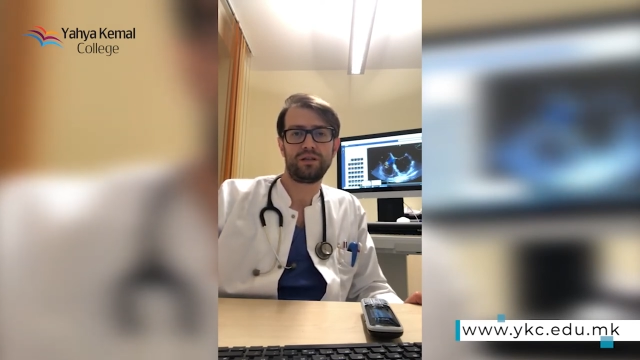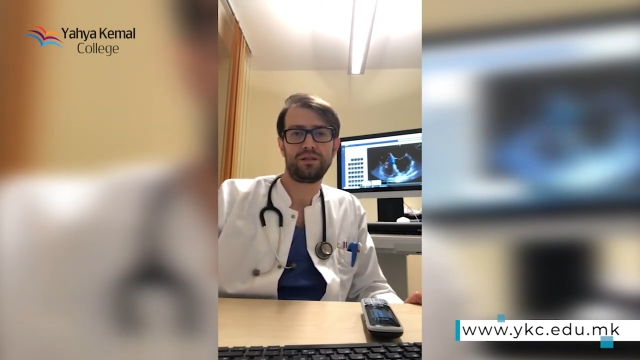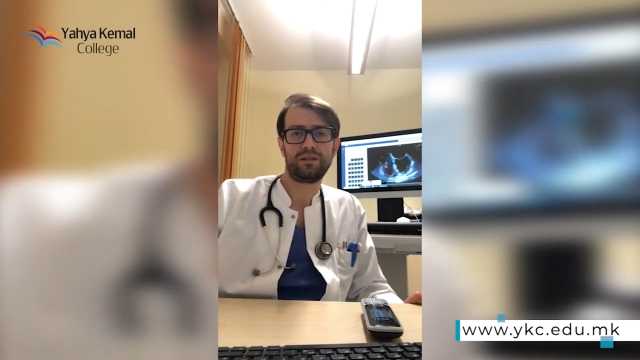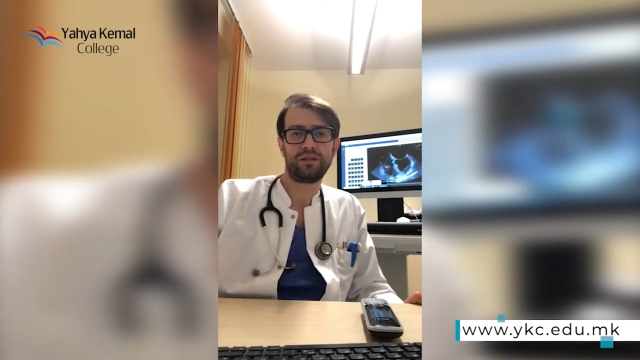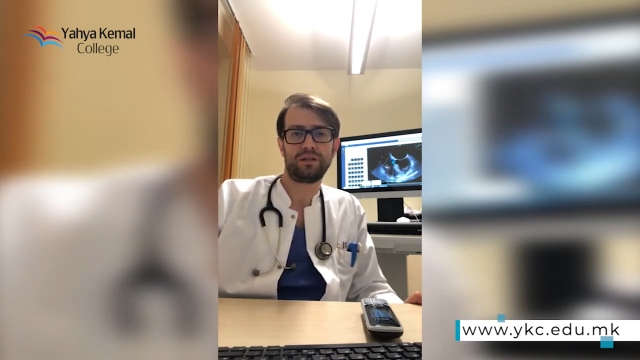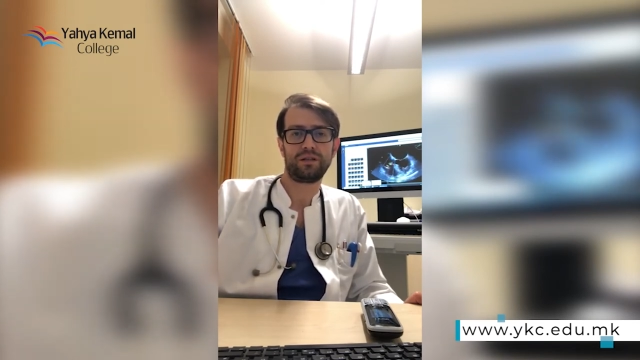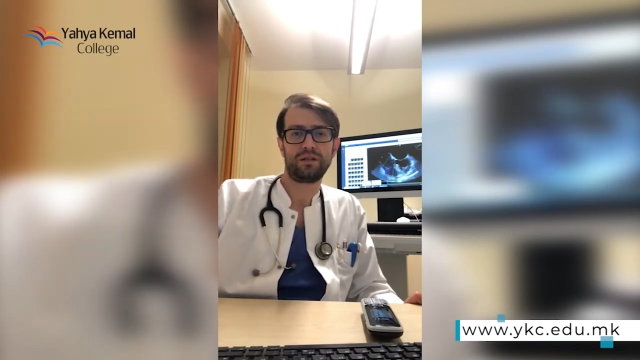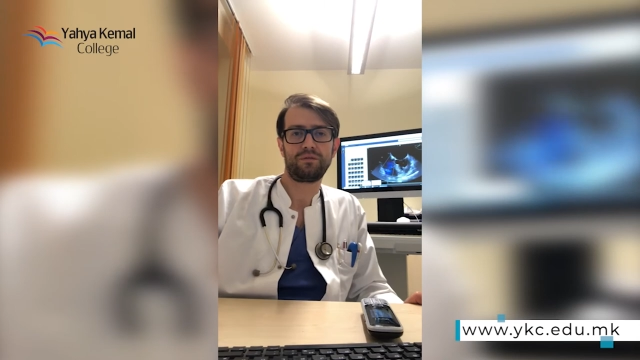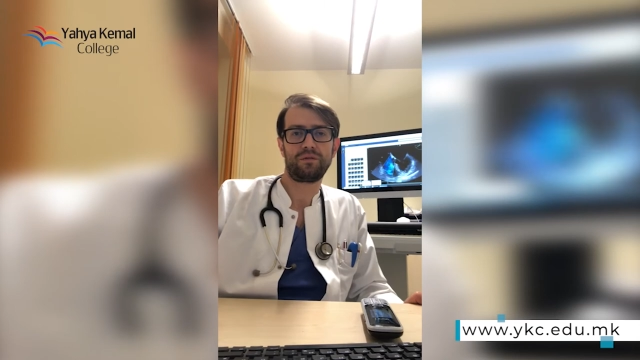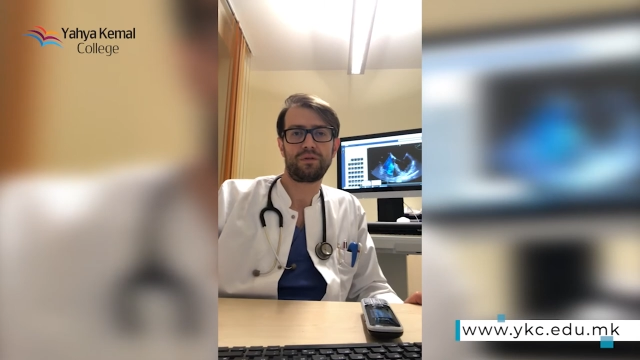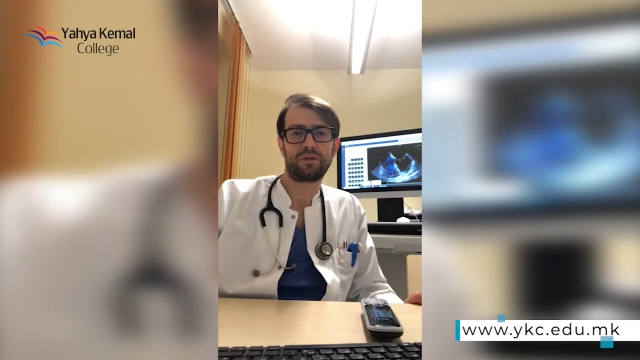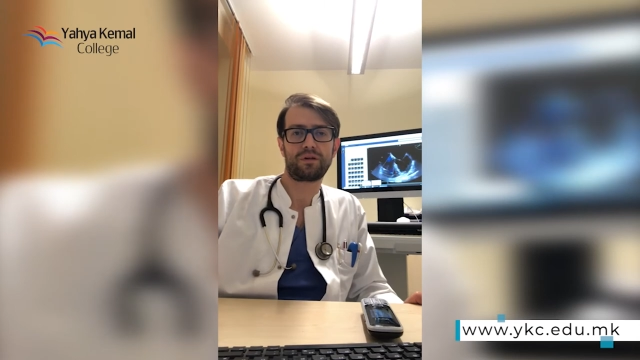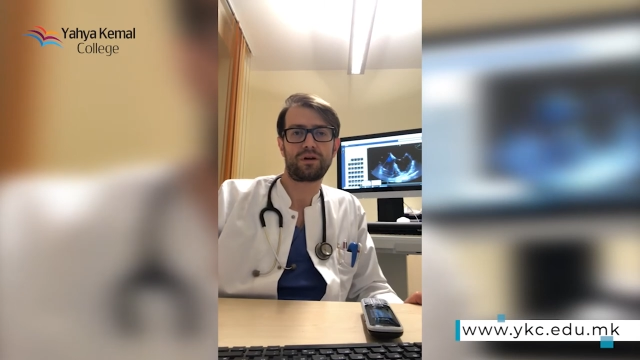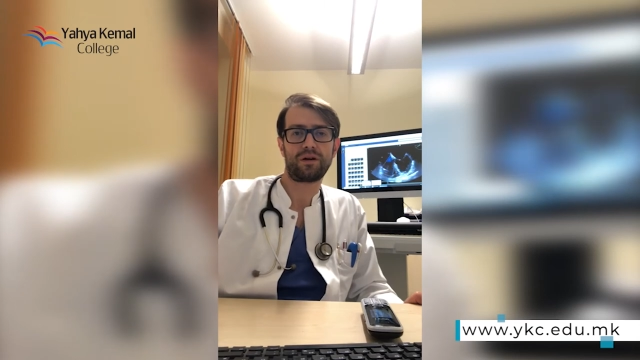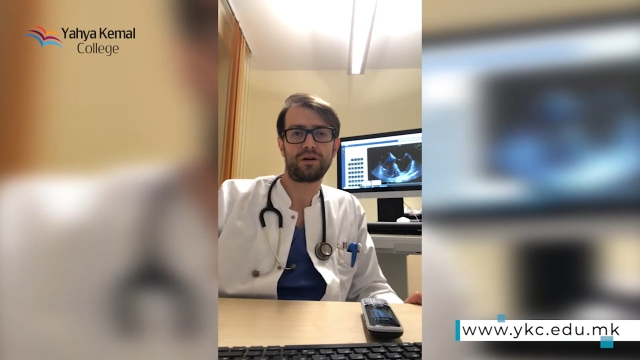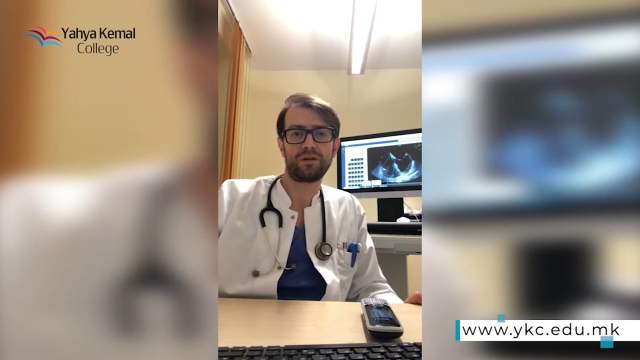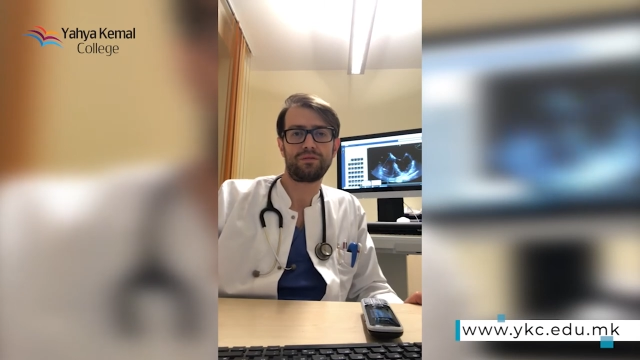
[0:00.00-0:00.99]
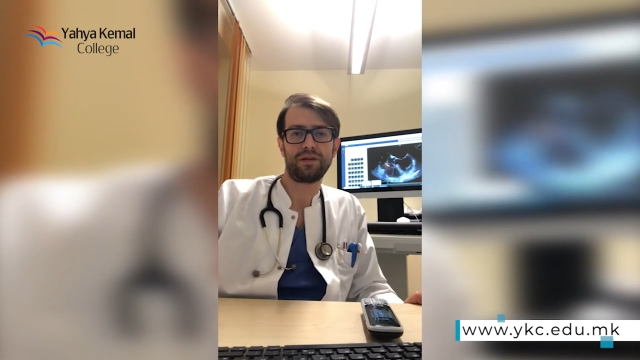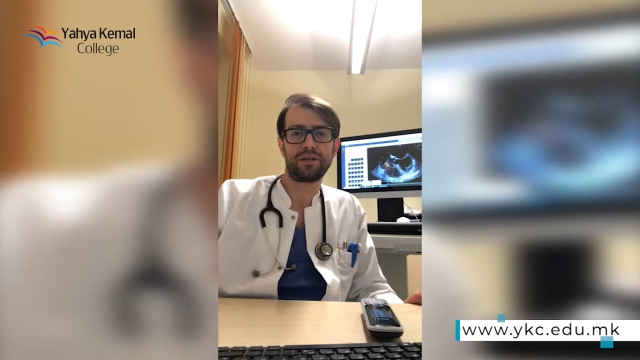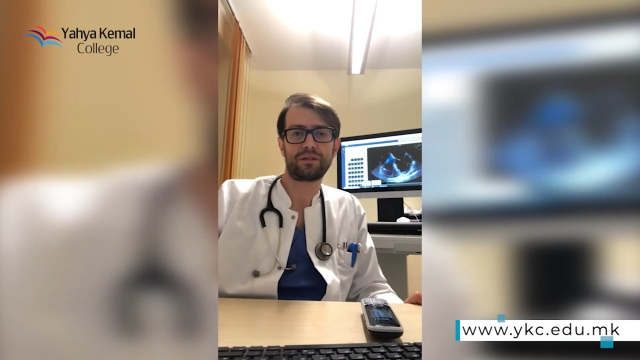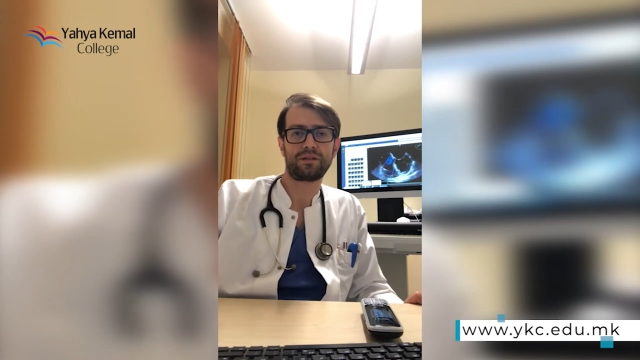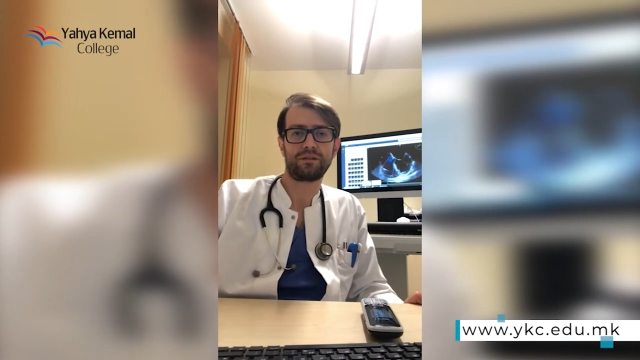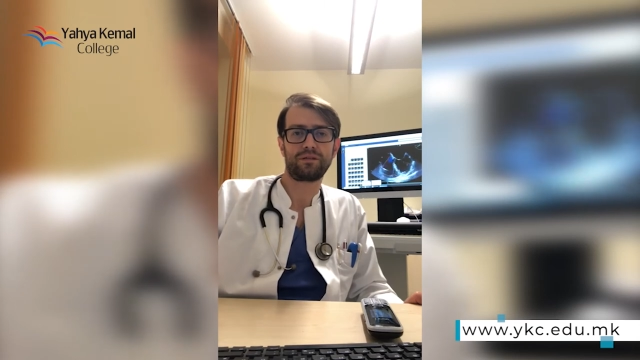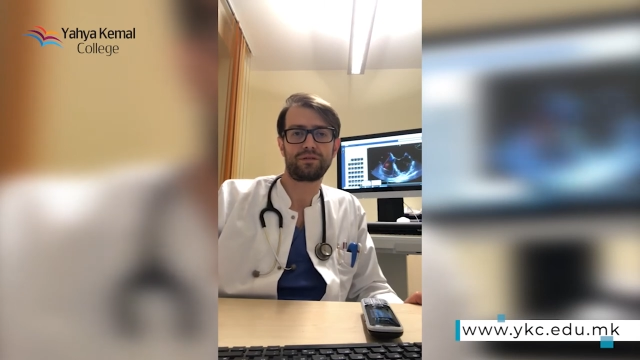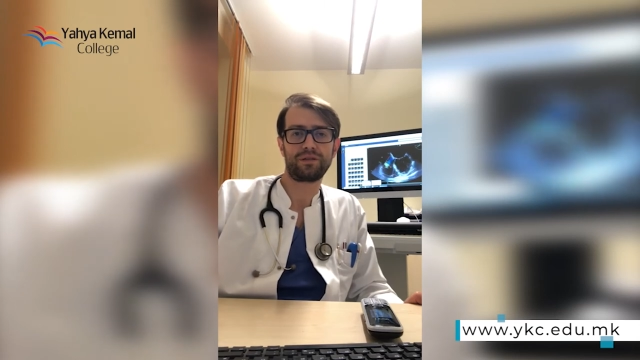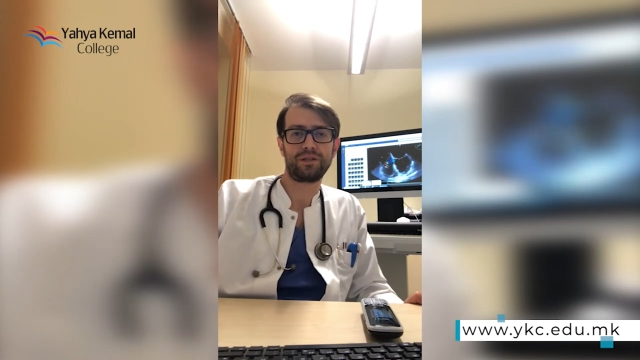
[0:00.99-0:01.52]
dealing with
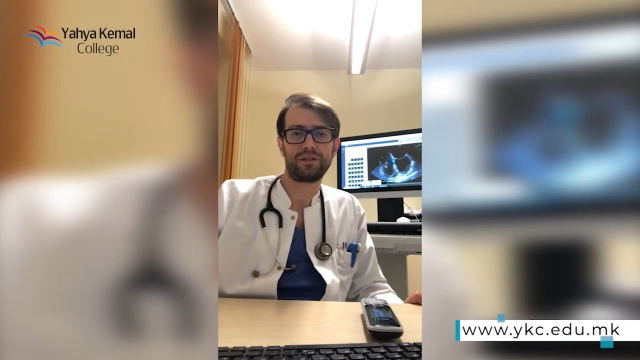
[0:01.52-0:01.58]
cardiovascular